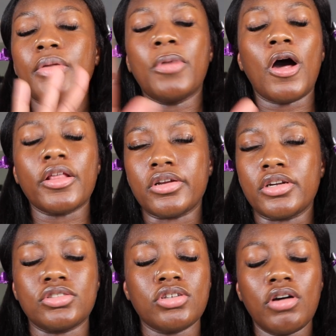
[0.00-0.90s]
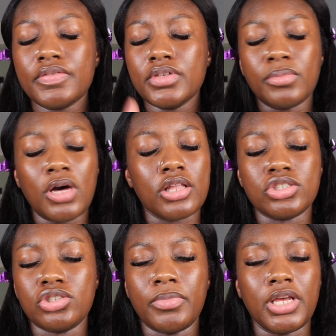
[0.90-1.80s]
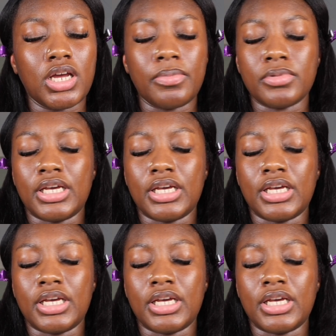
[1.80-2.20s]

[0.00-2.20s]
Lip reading: bother. Don't even bother to do your makeup.